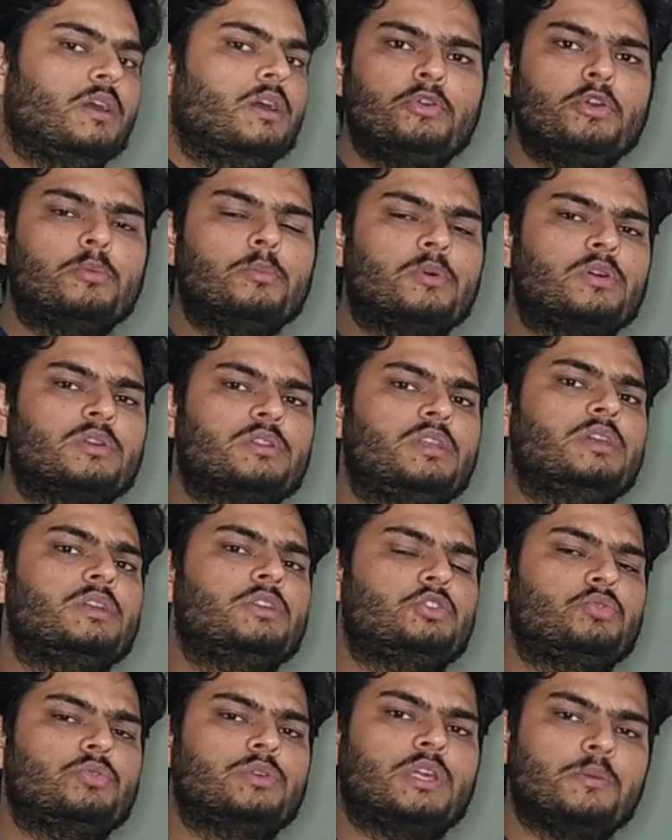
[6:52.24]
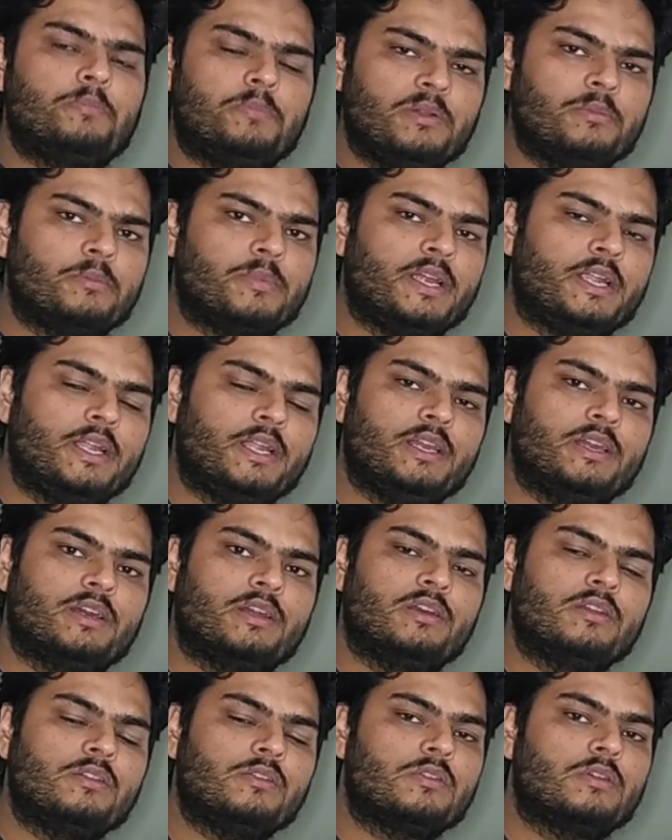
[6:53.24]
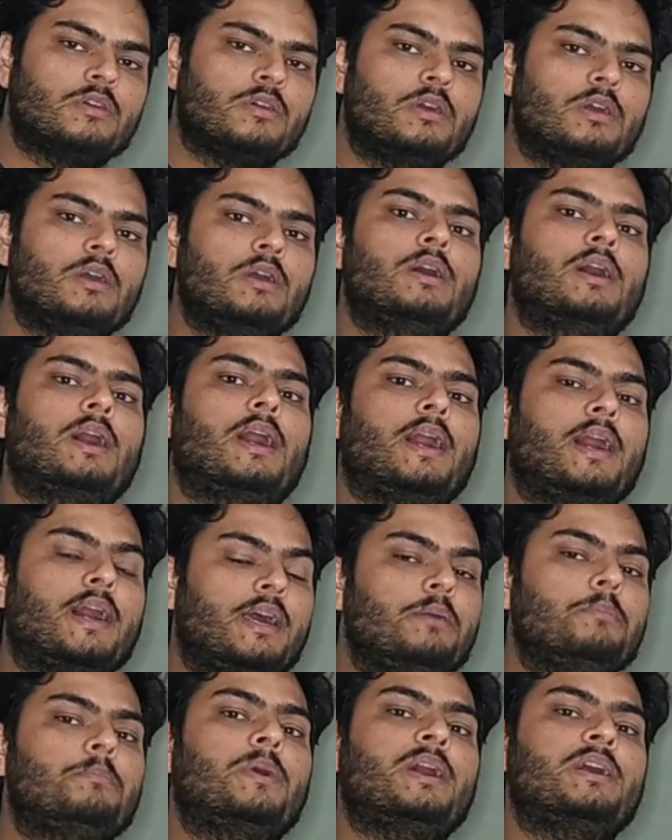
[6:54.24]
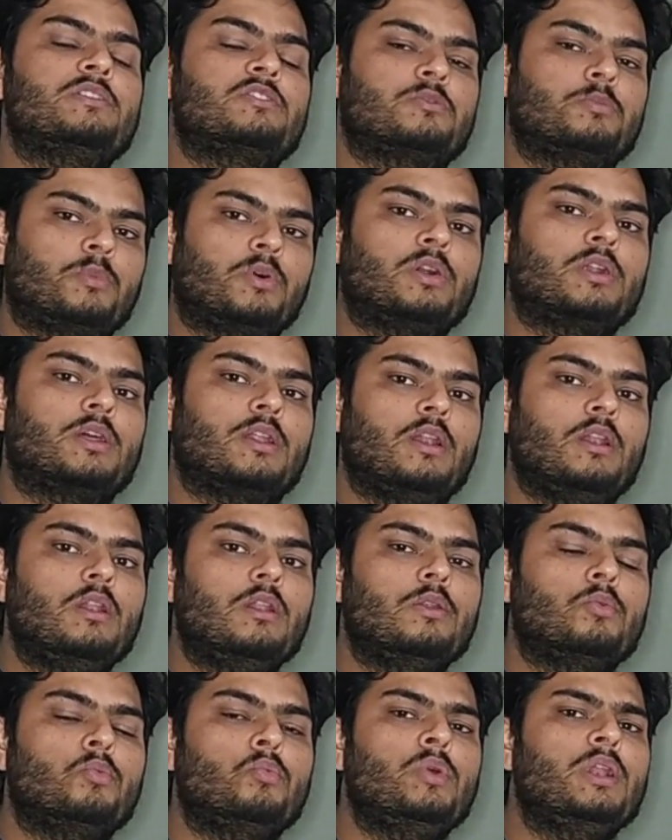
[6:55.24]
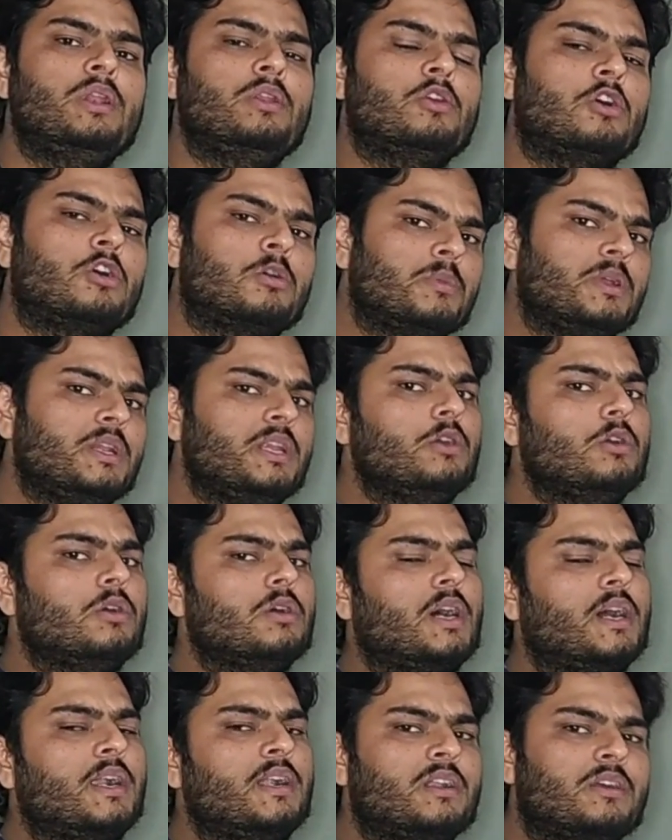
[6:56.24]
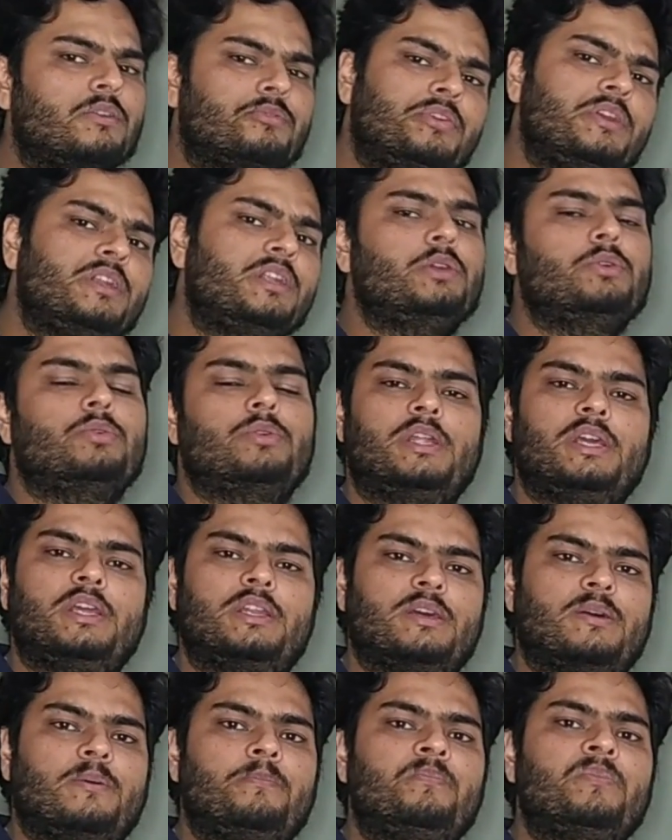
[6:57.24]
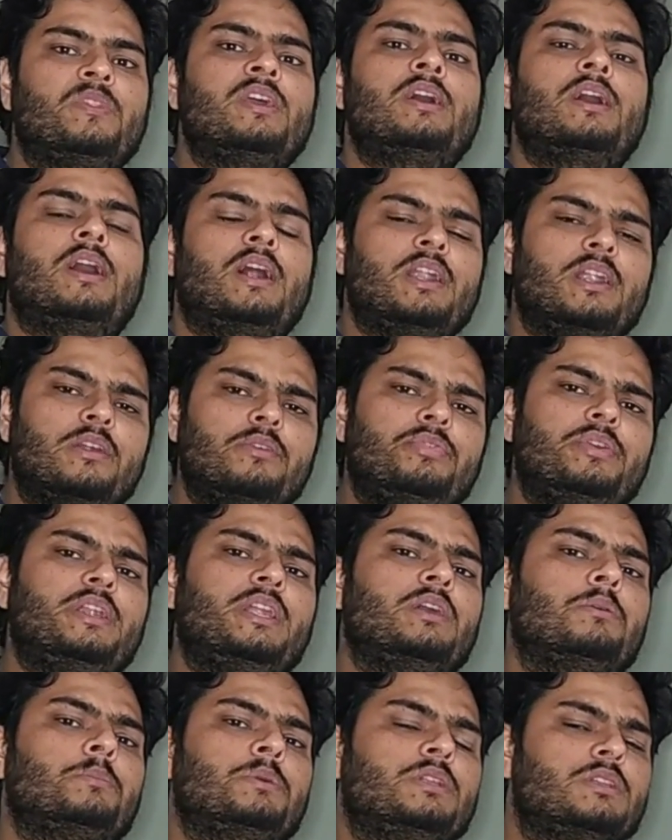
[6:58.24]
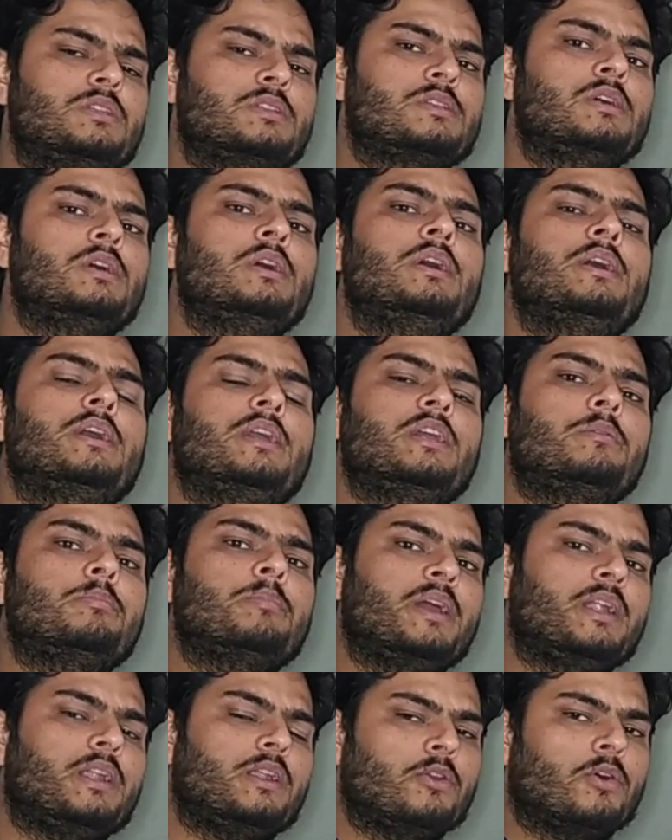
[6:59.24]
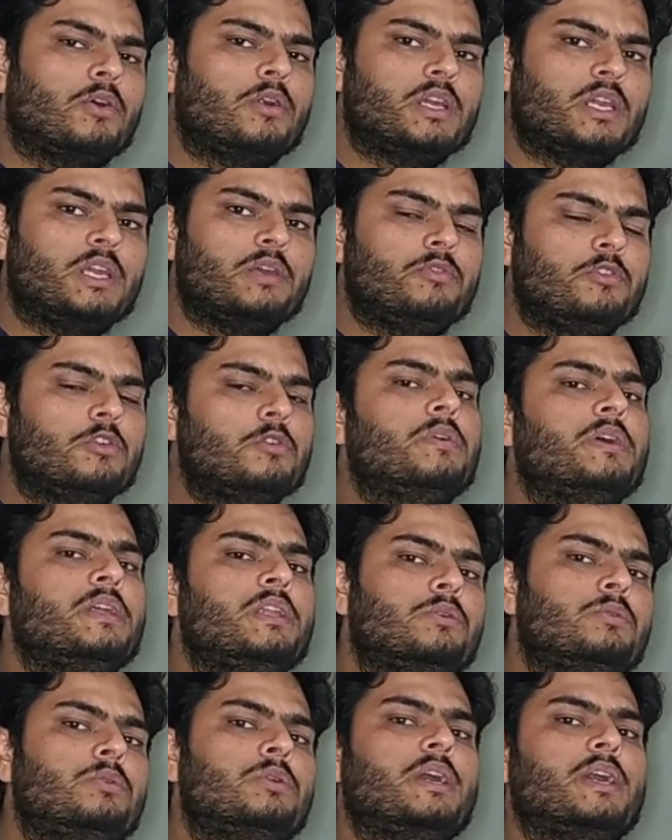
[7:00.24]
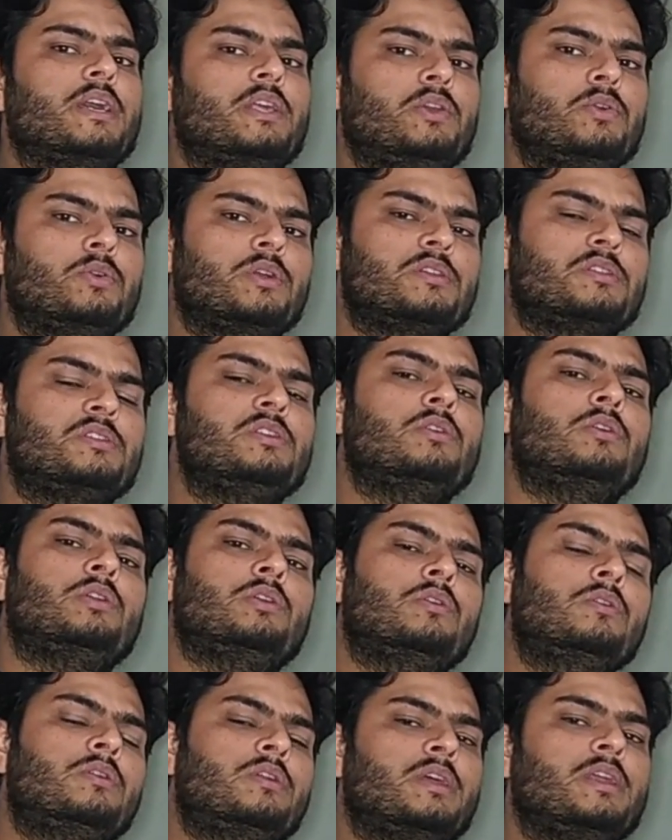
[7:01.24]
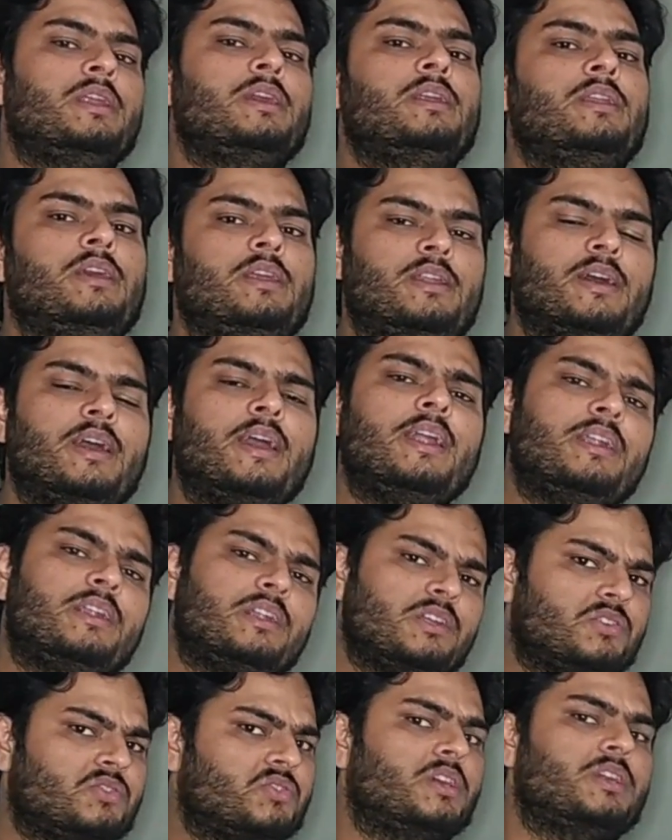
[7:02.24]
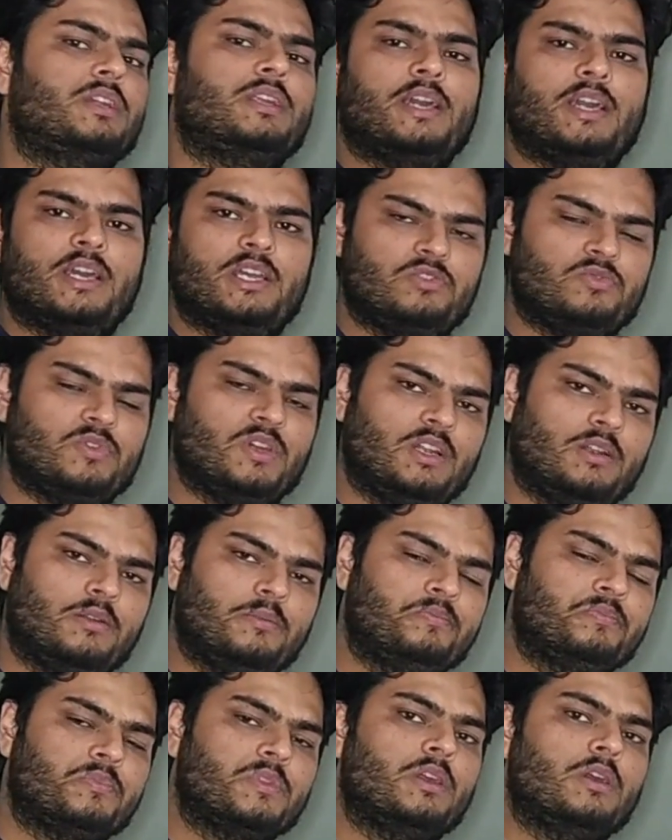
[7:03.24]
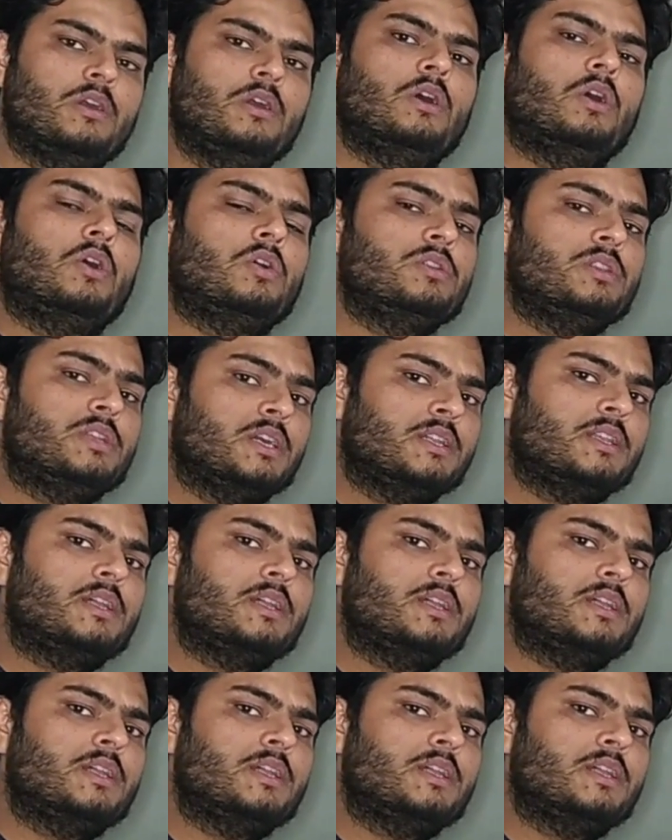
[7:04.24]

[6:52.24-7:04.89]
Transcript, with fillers: few more things to keep in mind here is high bias model will normally underfit your data underfitting means it might not give you very good accuracy on your training data and test data as well on the